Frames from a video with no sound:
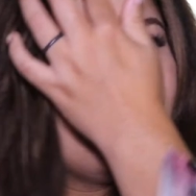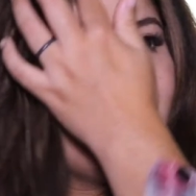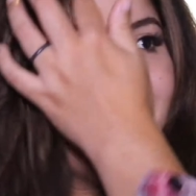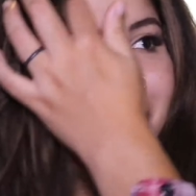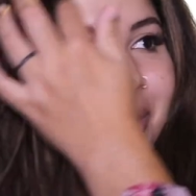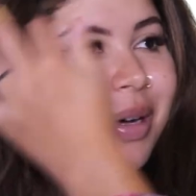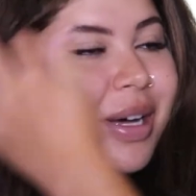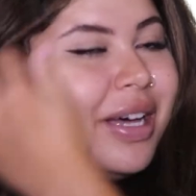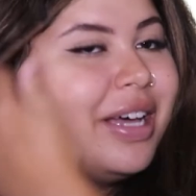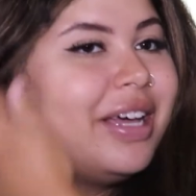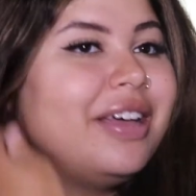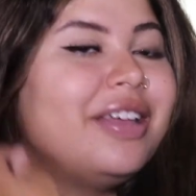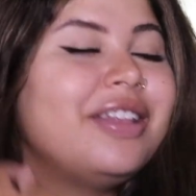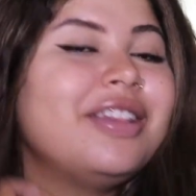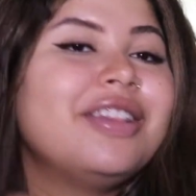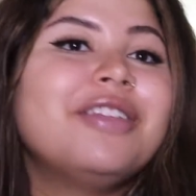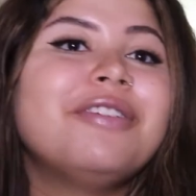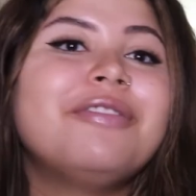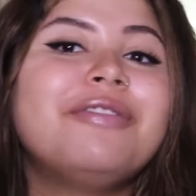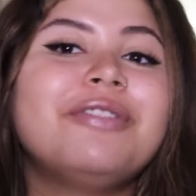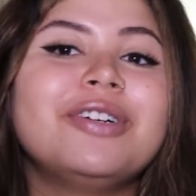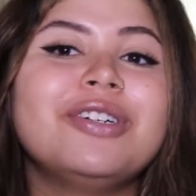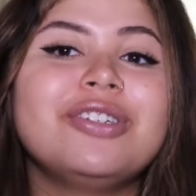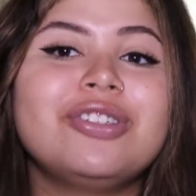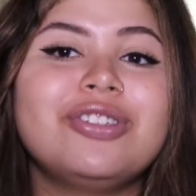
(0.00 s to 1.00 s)
but the
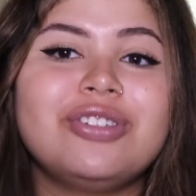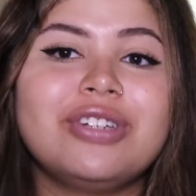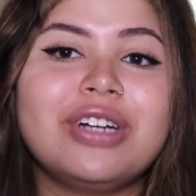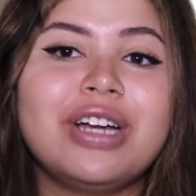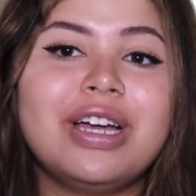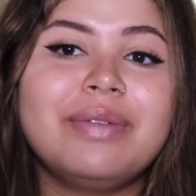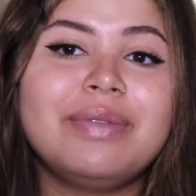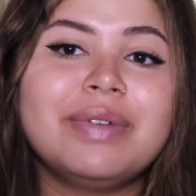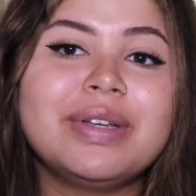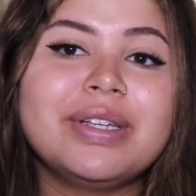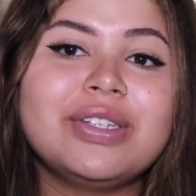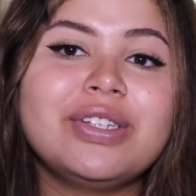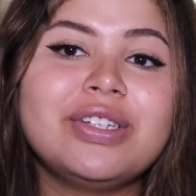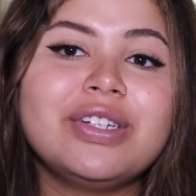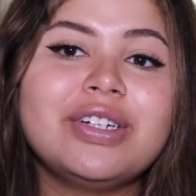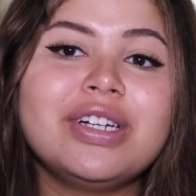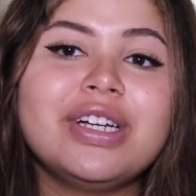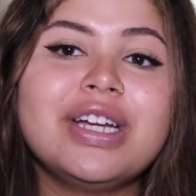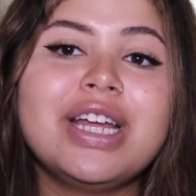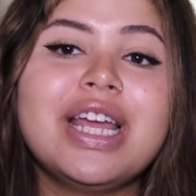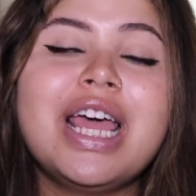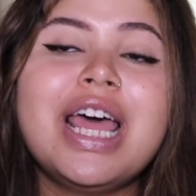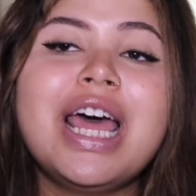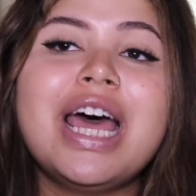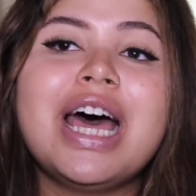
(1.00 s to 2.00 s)
first
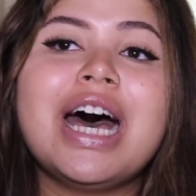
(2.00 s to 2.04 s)
trimester,